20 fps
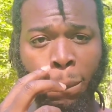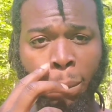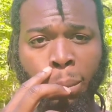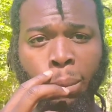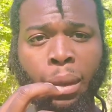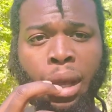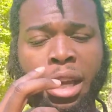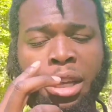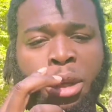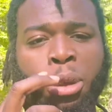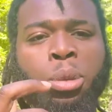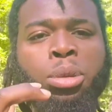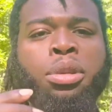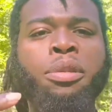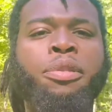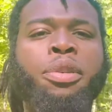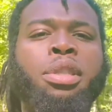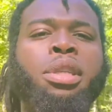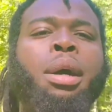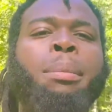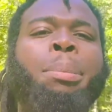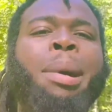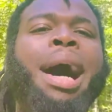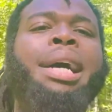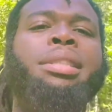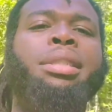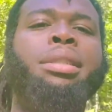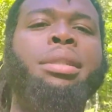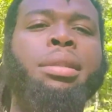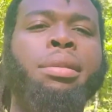And use it for something
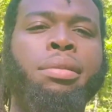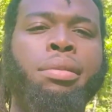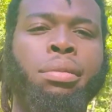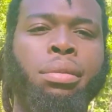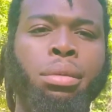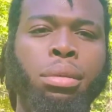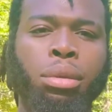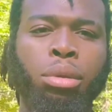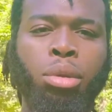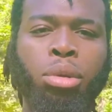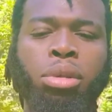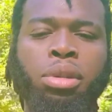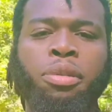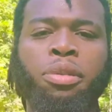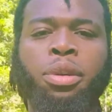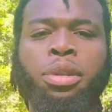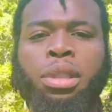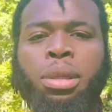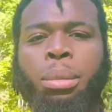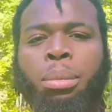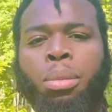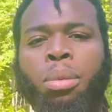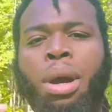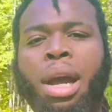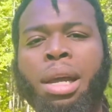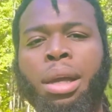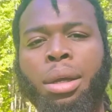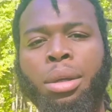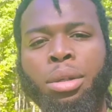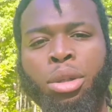positive. Use it for something
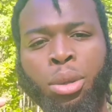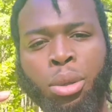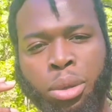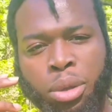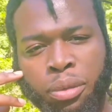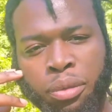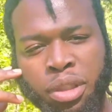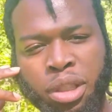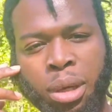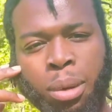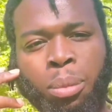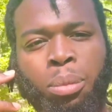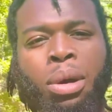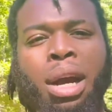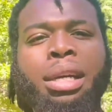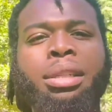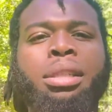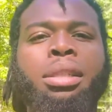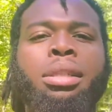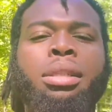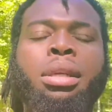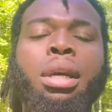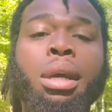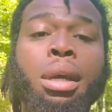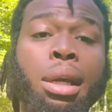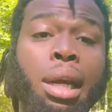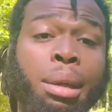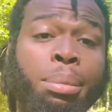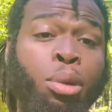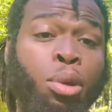righteous,
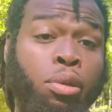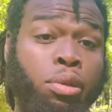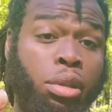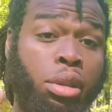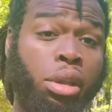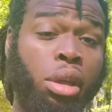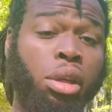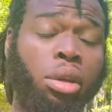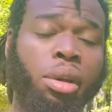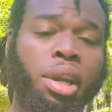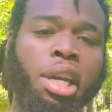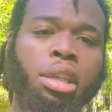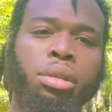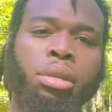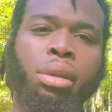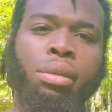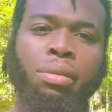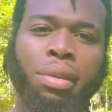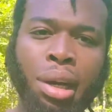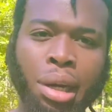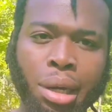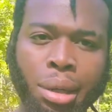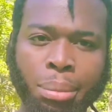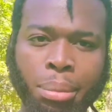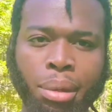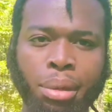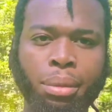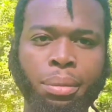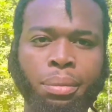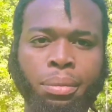like moving to your natural
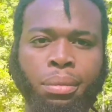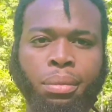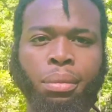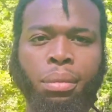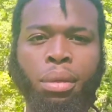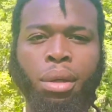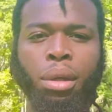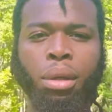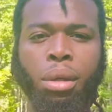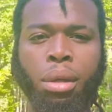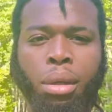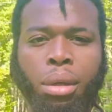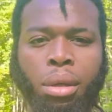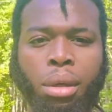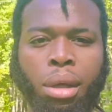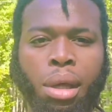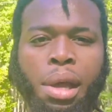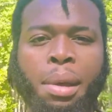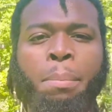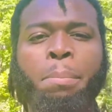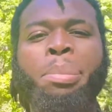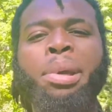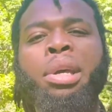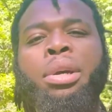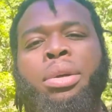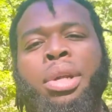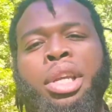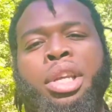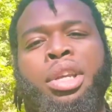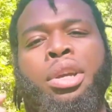environment and
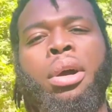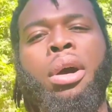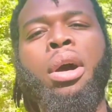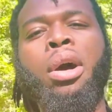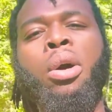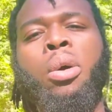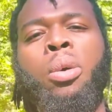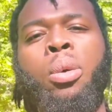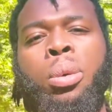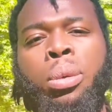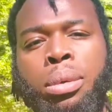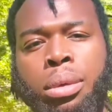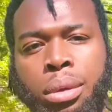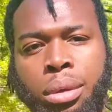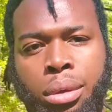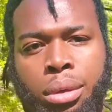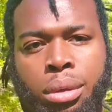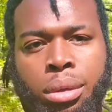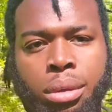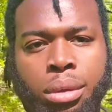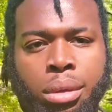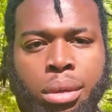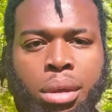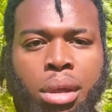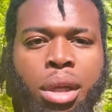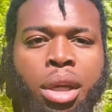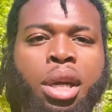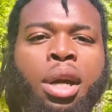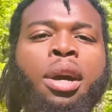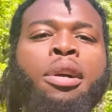building your own,
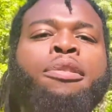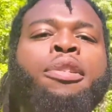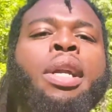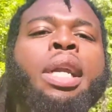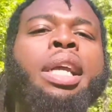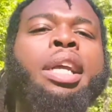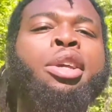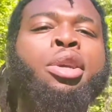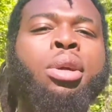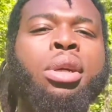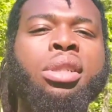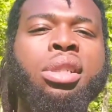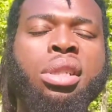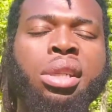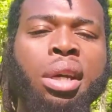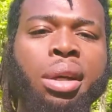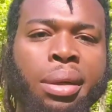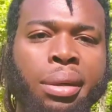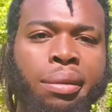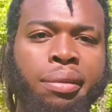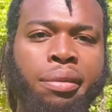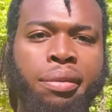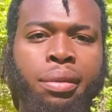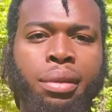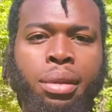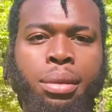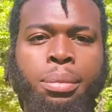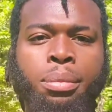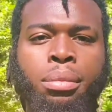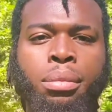governing yourself.
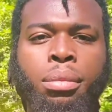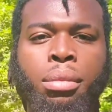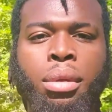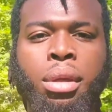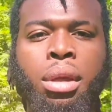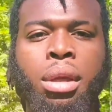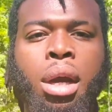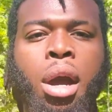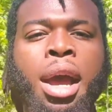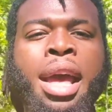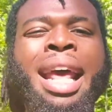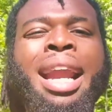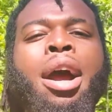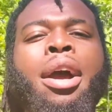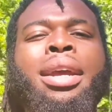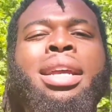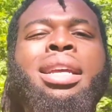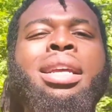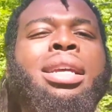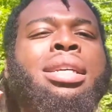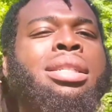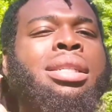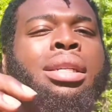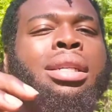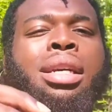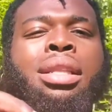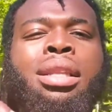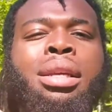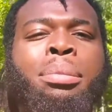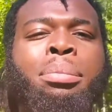Anarchy is
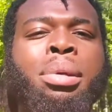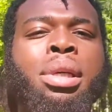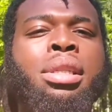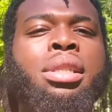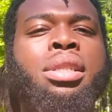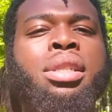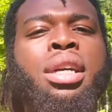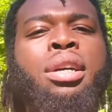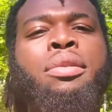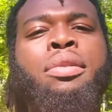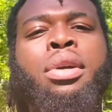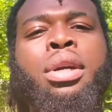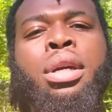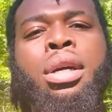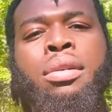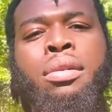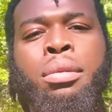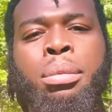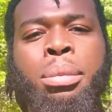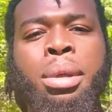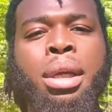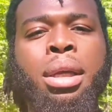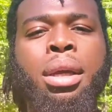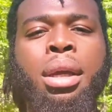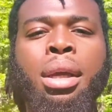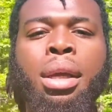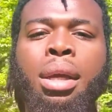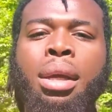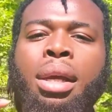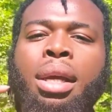nothing but self-government,
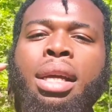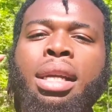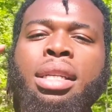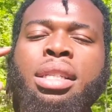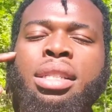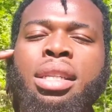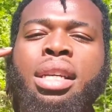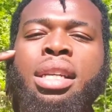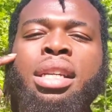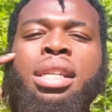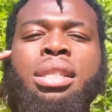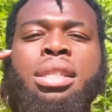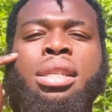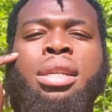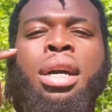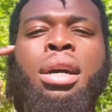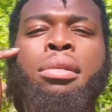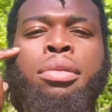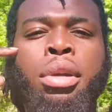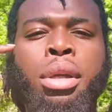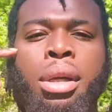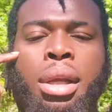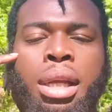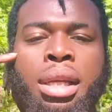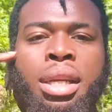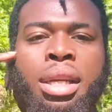and is government